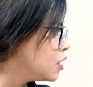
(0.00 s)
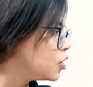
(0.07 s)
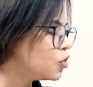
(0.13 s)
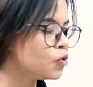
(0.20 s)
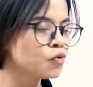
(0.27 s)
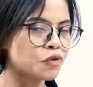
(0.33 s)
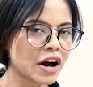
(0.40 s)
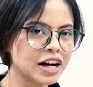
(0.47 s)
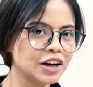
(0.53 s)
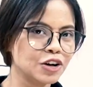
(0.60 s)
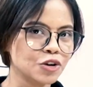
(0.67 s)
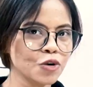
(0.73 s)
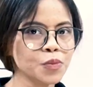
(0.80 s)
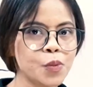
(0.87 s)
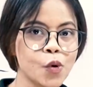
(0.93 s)
you
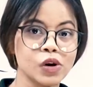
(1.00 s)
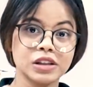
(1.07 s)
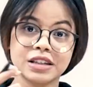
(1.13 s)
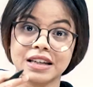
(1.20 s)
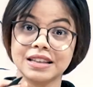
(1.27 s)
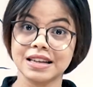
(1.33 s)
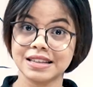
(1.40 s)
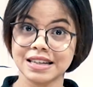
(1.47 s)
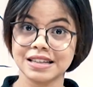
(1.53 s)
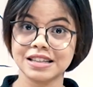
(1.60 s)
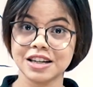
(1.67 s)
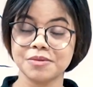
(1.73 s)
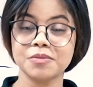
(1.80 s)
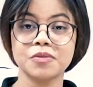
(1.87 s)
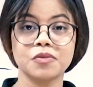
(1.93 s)
find loopholes in the
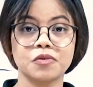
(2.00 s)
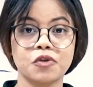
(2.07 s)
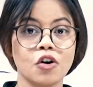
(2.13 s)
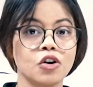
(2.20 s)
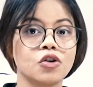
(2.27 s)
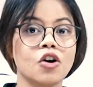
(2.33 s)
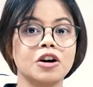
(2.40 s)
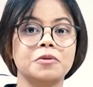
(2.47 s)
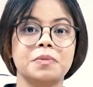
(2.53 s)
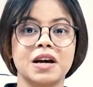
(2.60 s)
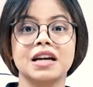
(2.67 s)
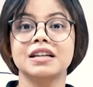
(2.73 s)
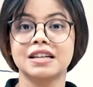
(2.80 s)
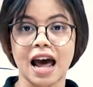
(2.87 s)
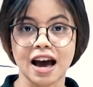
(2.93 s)
system for not
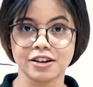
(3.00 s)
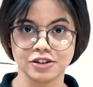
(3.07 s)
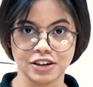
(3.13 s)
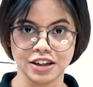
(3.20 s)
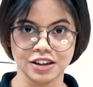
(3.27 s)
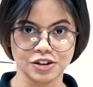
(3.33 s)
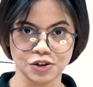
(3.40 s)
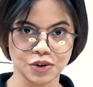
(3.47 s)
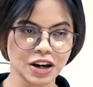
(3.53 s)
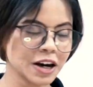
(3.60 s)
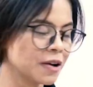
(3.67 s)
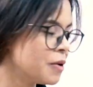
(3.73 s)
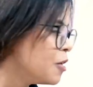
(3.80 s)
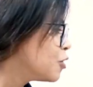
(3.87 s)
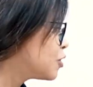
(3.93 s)
paying tax rates.
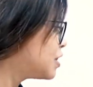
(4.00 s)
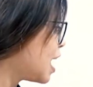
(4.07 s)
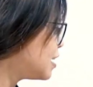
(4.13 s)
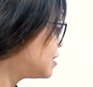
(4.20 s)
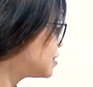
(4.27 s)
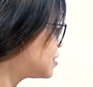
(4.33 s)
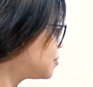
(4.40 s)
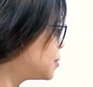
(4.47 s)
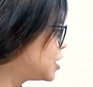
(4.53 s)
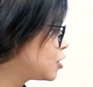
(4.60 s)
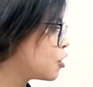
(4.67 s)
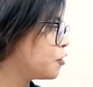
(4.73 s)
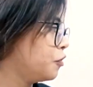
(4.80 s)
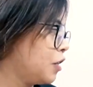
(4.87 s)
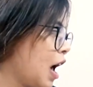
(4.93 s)
Okay, so that is the
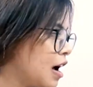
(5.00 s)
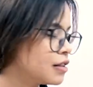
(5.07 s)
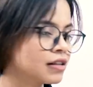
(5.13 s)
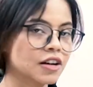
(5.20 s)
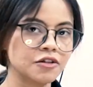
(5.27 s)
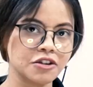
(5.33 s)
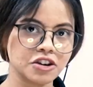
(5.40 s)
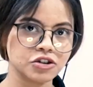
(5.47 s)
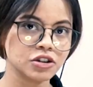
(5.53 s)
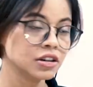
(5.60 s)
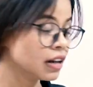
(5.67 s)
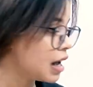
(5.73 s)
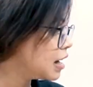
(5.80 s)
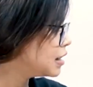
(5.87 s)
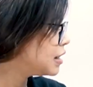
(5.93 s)
meaning of tax
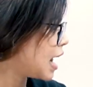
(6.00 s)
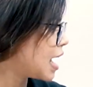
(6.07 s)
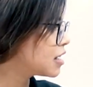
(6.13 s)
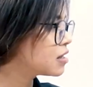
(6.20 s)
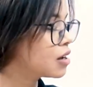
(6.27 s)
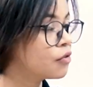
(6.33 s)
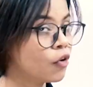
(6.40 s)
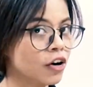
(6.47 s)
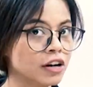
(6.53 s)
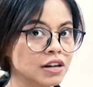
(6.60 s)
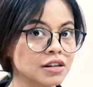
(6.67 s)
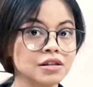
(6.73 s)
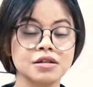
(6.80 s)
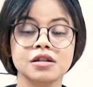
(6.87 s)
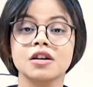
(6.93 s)
evasion and tax
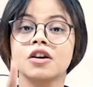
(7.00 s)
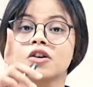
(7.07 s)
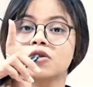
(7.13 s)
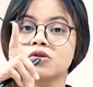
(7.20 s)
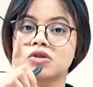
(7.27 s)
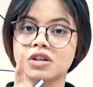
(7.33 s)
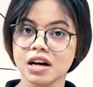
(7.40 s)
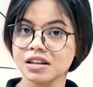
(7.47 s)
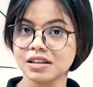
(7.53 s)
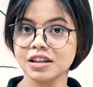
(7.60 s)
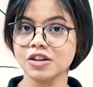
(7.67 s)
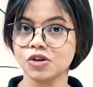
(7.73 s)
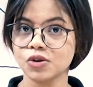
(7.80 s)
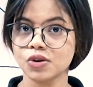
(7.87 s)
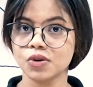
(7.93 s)
avoidance. You just
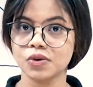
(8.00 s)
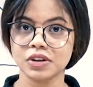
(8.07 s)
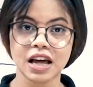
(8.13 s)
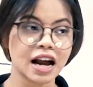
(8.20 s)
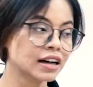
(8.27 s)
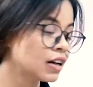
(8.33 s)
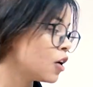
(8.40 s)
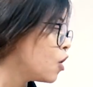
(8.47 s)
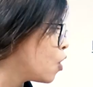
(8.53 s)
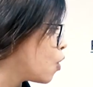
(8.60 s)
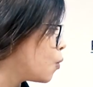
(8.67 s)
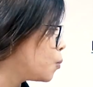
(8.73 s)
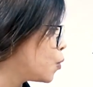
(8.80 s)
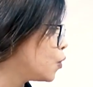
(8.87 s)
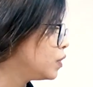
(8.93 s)
need to know that
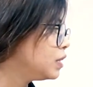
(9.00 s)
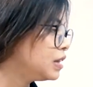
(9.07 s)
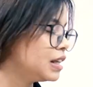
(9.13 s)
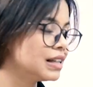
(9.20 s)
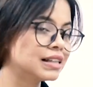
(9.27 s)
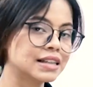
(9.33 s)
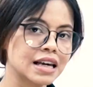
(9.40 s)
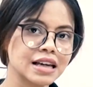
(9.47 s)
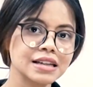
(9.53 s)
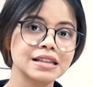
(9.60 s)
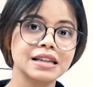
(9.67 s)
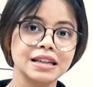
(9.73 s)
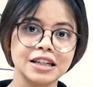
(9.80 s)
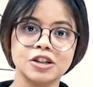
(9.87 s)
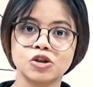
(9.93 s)
both these
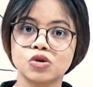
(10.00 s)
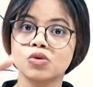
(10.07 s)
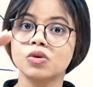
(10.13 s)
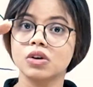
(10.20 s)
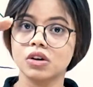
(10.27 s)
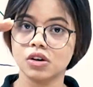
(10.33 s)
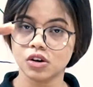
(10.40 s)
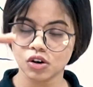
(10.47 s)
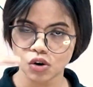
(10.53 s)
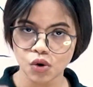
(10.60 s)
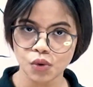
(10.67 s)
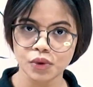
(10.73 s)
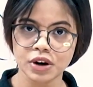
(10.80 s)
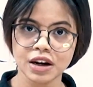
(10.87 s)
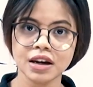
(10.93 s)
things lead to
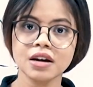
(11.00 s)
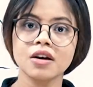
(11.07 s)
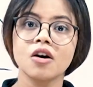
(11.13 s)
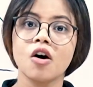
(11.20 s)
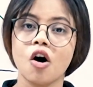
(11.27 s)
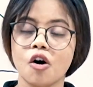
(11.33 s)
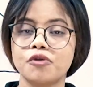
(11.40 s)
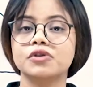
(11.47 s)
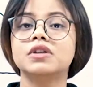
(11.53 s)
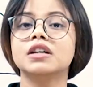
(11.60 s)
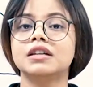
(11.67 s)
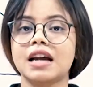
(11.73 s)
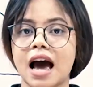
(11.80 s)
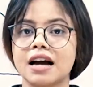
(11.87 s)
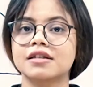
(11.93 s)
lowering of the
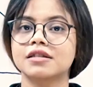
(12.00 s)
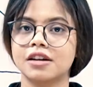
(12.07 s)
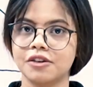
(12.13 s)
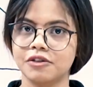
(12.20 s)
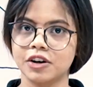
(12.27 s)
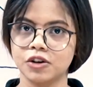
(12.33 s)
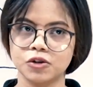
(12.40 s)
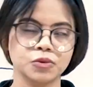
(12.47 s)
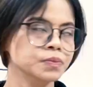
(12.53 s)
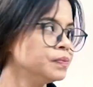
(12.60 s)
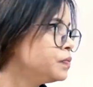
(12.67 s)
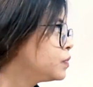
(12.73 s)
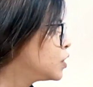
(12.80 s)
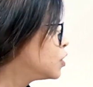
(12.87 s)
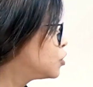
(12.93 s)
tax revenue.
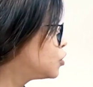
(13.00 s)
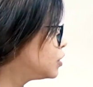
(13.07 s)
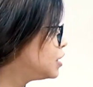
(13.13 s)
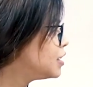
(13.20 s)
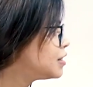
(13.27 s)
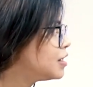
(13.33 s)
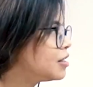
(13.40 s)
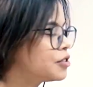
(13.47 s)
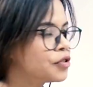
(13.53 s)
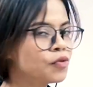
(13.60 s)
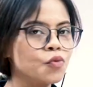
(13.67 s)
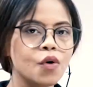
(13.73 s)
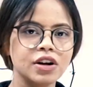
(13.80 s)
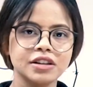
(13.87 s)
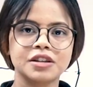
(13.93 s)
So this is
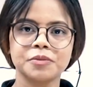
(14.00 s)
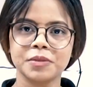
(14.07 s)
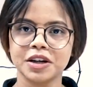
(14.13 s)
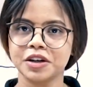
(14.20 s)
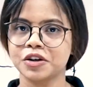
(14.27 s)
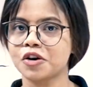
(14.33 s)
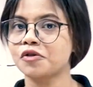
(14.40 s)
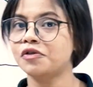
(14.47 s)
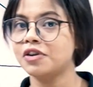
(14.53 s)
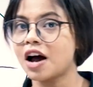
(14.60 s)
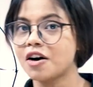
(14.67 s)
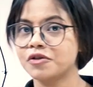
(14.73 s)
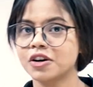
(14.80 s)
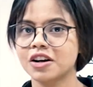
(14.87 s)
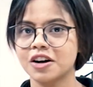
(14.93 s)
what the meaning of
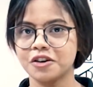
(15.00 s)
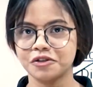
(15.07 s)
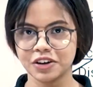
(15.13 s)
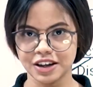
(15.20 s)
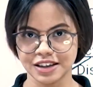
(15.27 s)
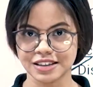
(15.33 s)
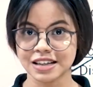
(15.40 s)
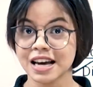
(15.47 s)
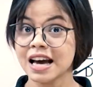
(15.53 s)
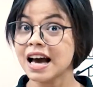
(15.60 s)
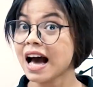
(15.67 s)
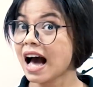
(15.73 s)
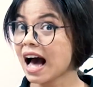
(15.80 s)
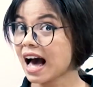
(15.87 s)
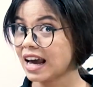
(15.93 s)
Laffer curve is.
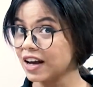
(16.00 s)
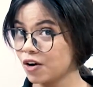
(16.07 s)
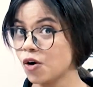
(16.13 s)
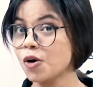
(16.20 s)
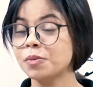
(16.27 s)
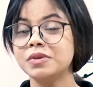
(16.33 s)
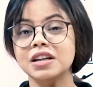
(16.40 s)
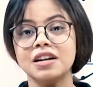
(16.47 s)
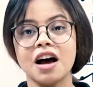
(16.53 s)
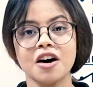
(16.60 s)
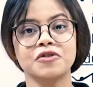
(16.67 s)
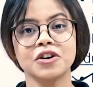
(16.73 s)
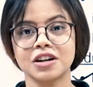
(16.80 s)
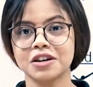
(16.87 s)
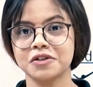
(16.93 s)
I hope the
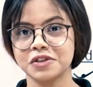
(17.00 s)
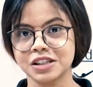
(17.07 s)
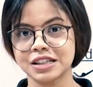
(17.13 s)
Laffer curve